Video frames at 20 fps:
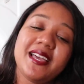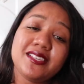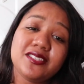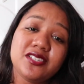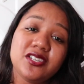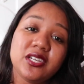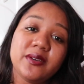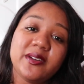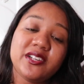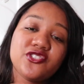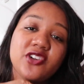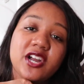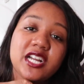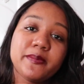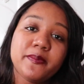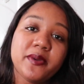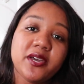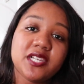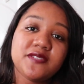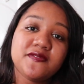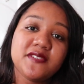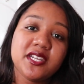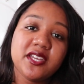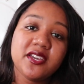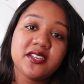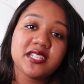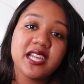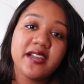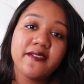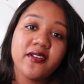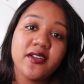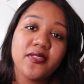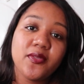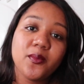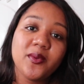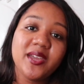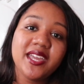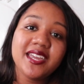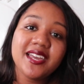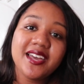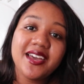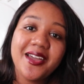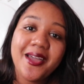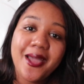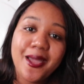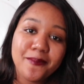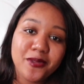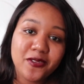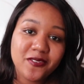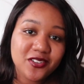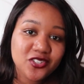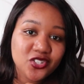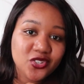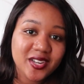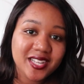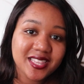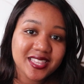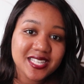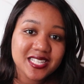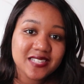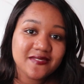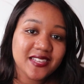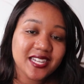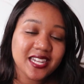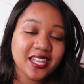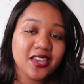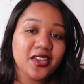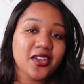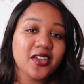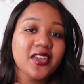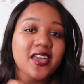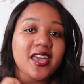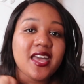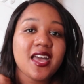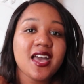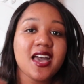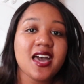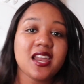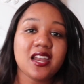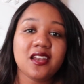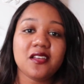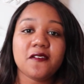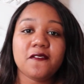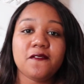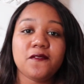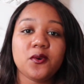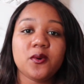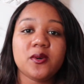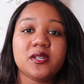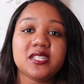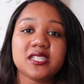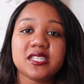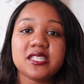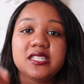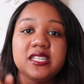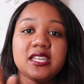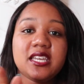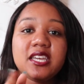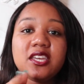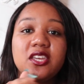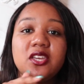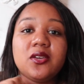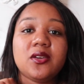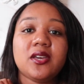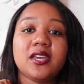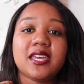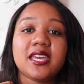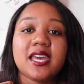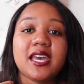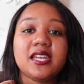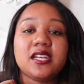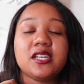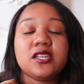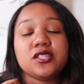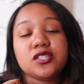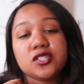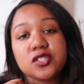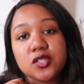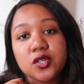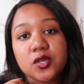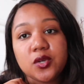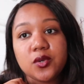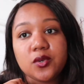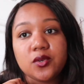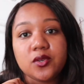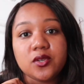as you know, I try to post videos every other week. I hope you enjoyed this video. I look forward to seeing you again soon.